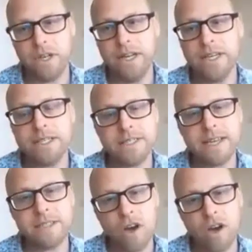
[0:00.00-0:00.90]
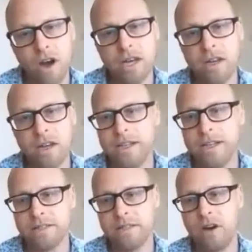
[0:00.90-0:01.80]
in a sense,
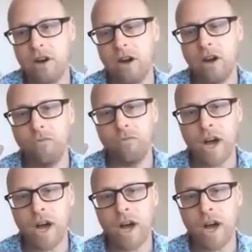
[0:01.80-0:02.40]
highlights a